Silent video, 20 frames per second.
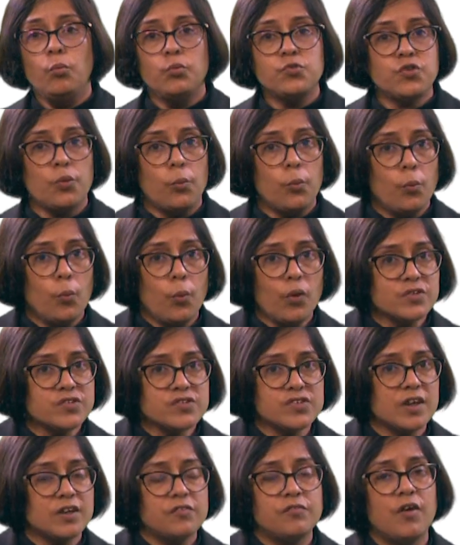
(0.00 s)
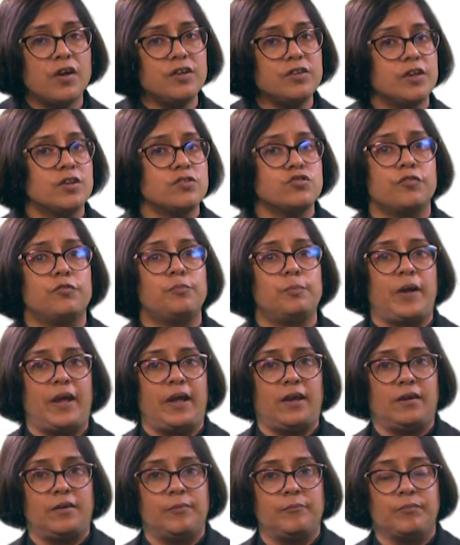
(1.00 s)
So what's the advantage of
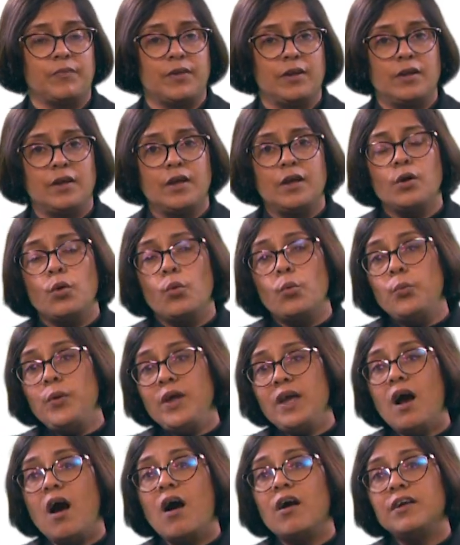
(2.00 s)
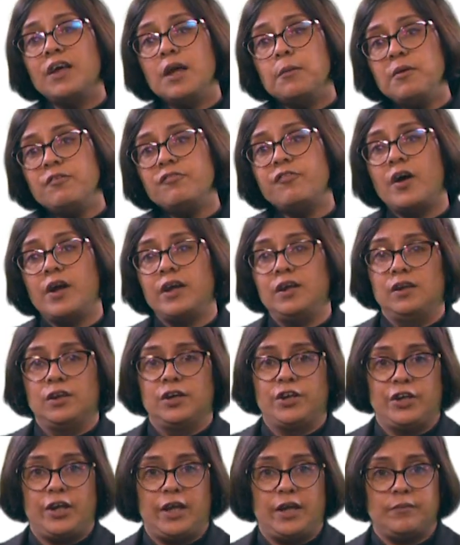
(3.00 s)
BRIC? We are gamifying
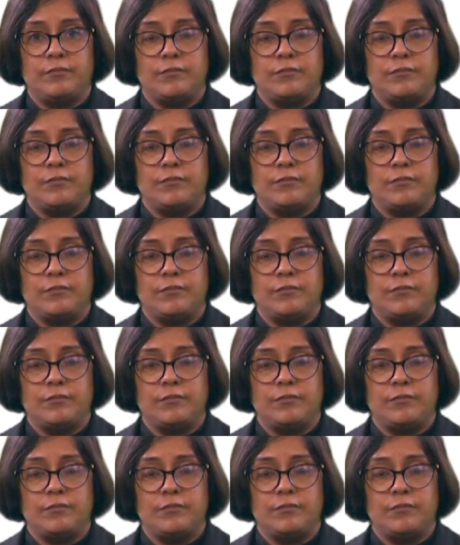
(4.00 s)
learning.